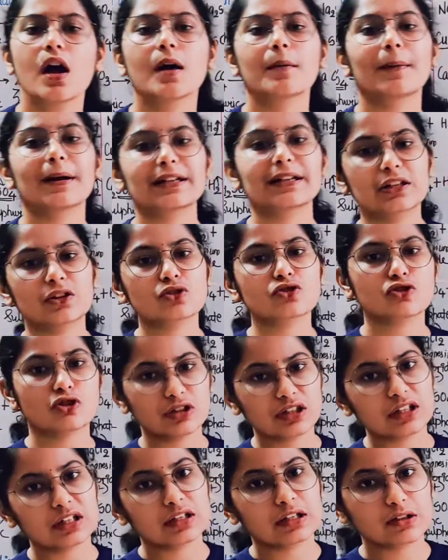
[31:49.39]
But you
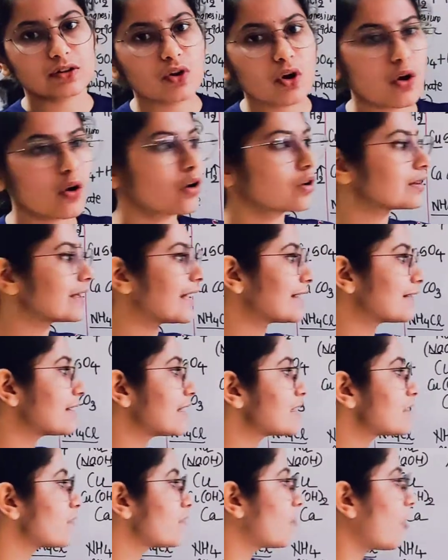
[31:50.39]
should know that
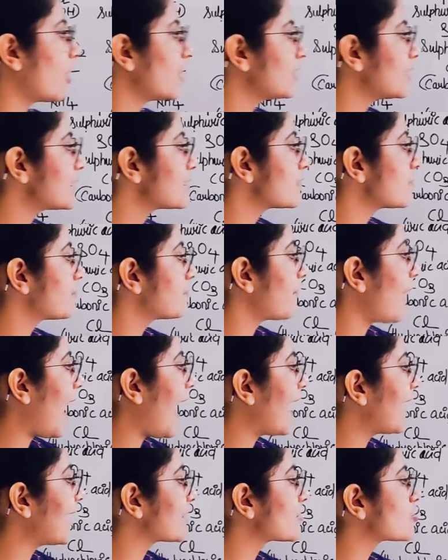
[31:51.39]
what this
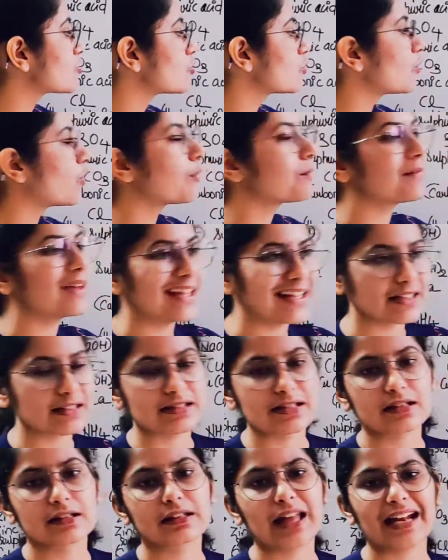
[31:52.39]
5H2O means.